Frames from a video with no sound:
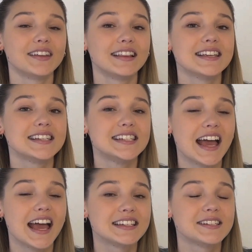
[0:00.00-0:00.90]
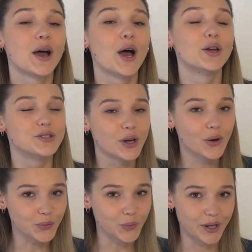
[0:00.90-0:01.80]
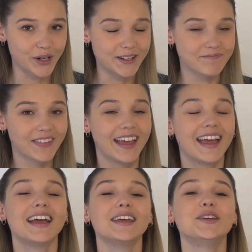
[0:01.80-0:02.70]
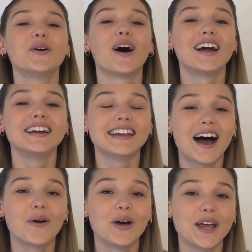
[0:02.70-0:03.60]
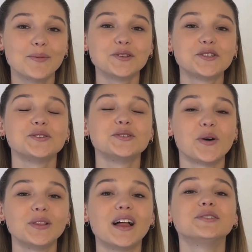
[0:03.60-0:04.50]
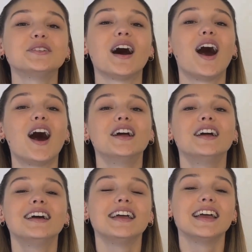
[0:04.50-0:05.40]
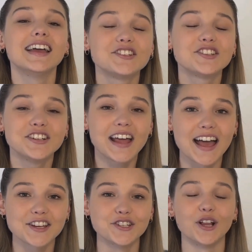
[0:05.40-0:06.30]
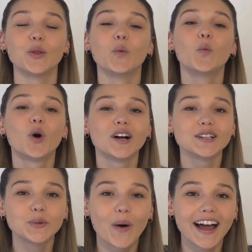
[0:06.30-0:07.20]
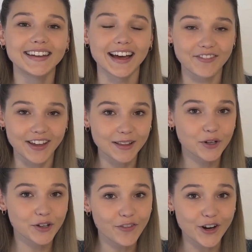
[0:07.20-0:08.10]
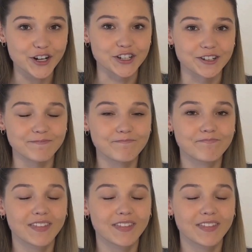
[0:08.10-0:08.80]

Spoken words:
on the list yet, don't worry. You are now able to download our international, worldwide available version.